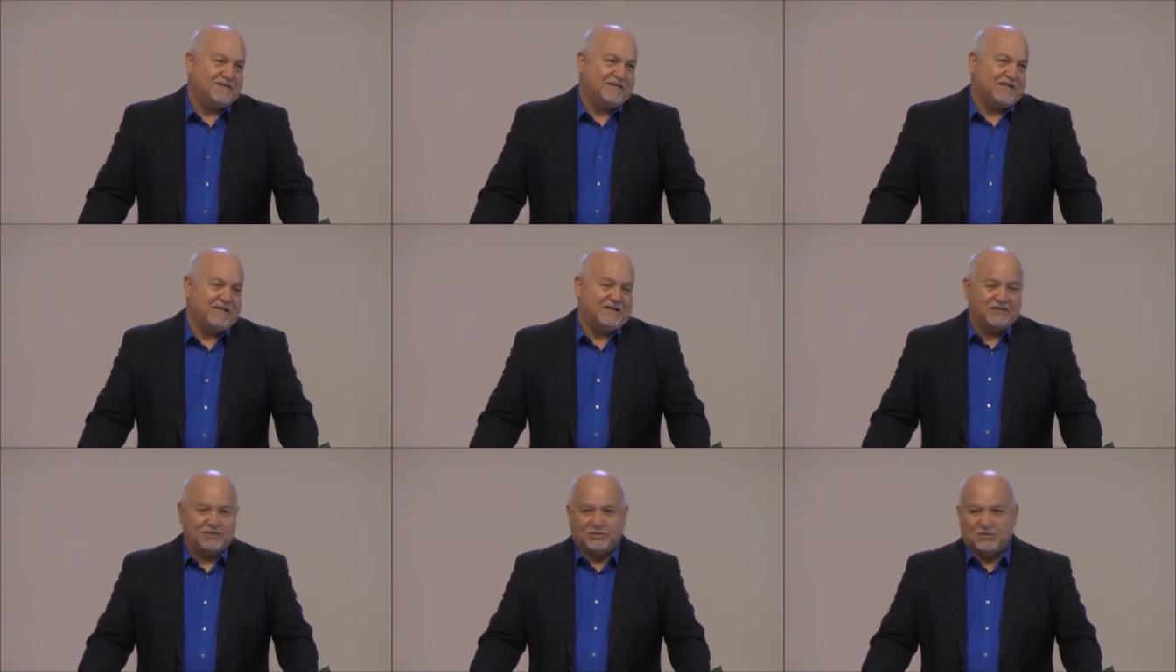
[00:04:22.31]

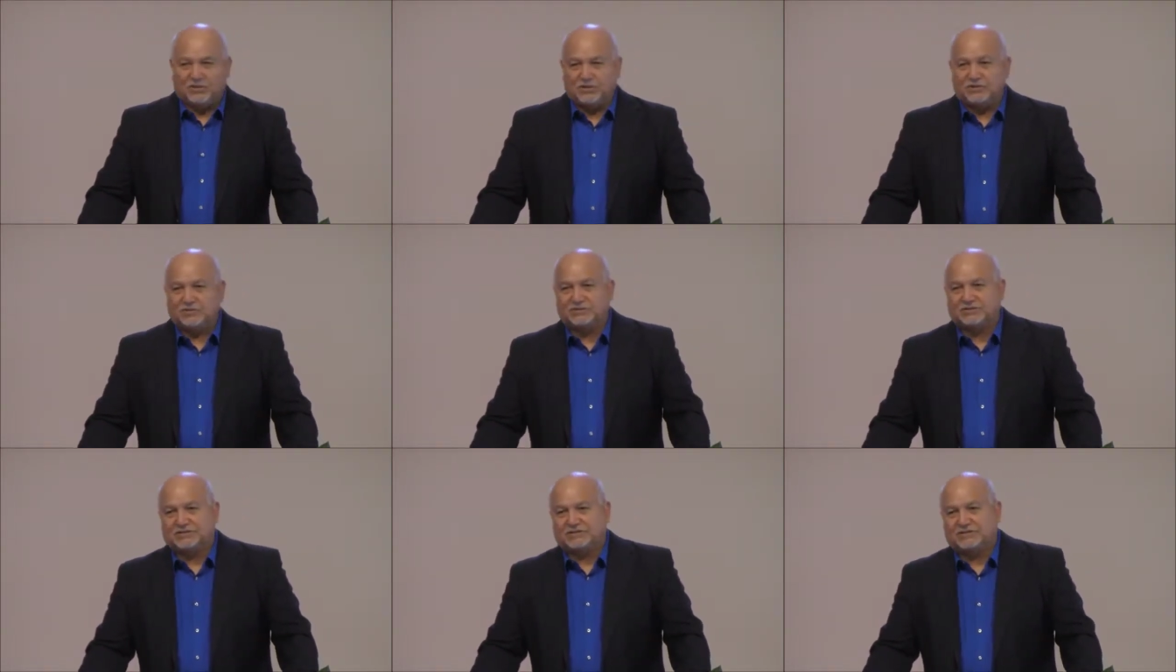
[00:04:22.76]
And in
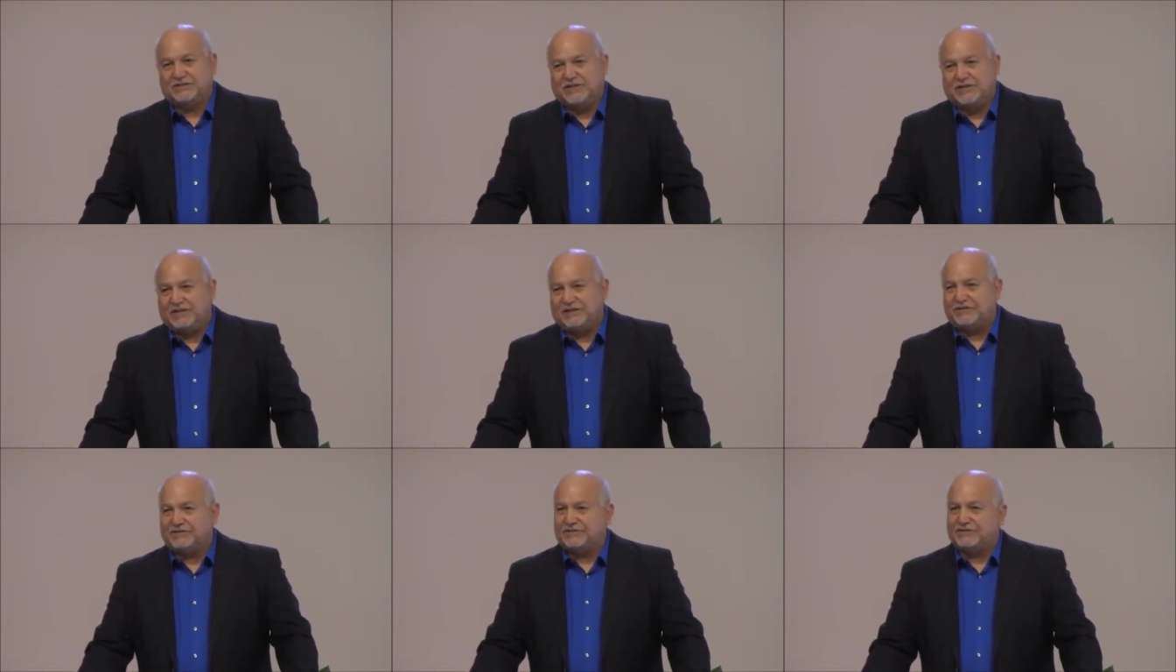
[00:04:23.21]
those
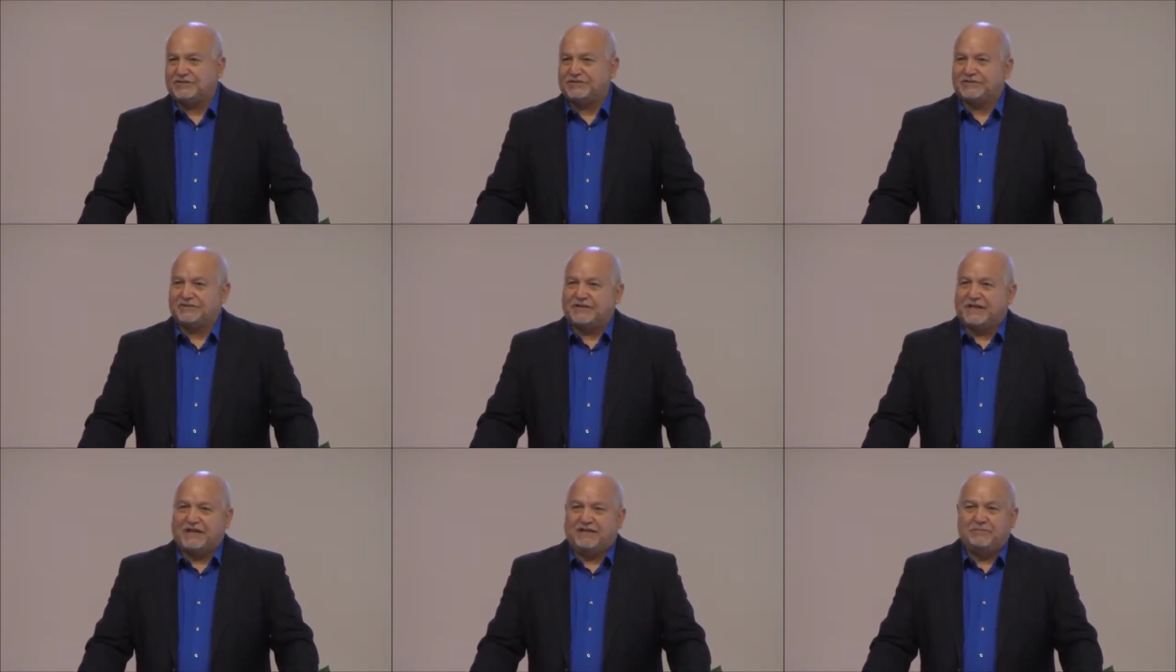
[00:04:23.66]

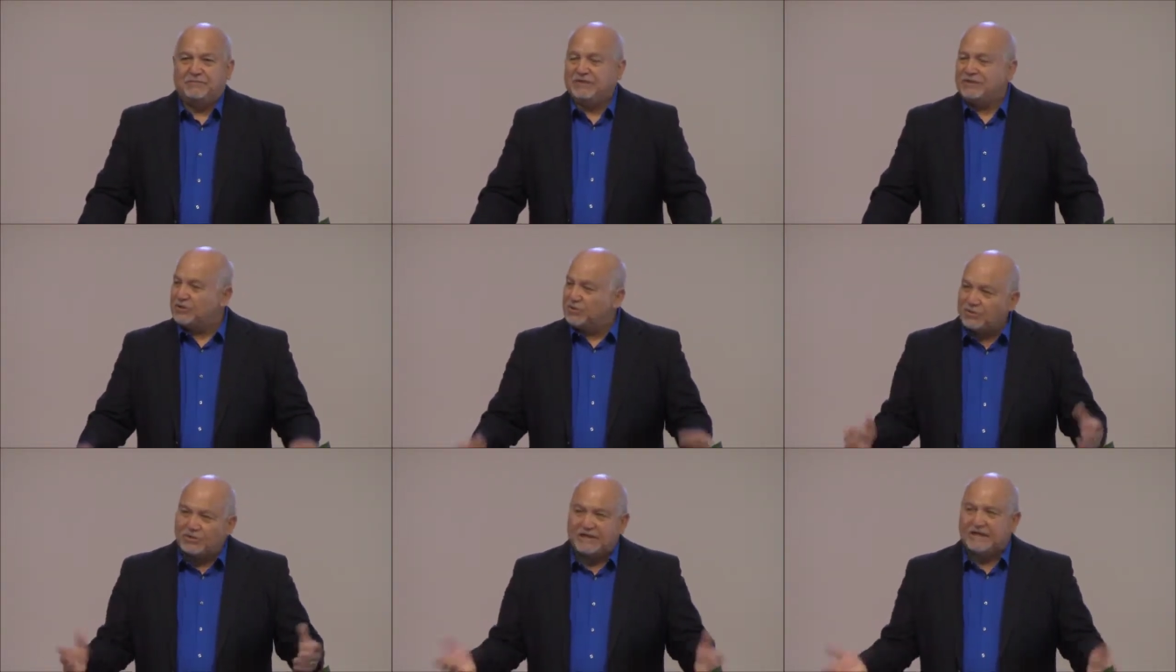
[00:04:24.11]
years, I've
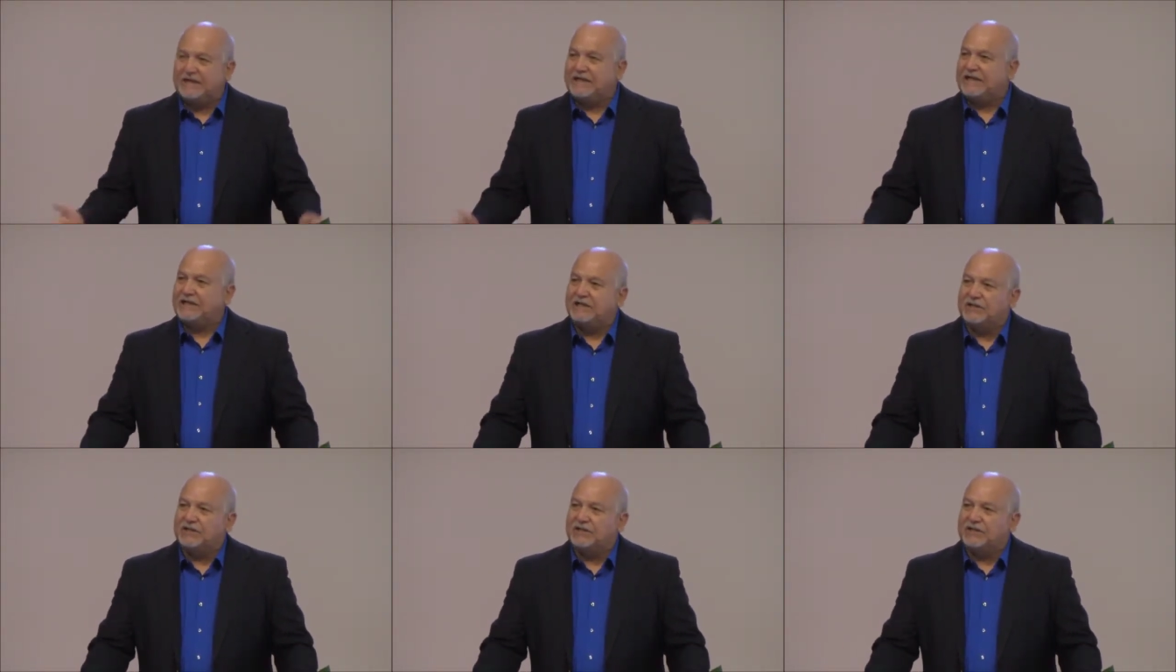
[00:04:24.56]
been greatly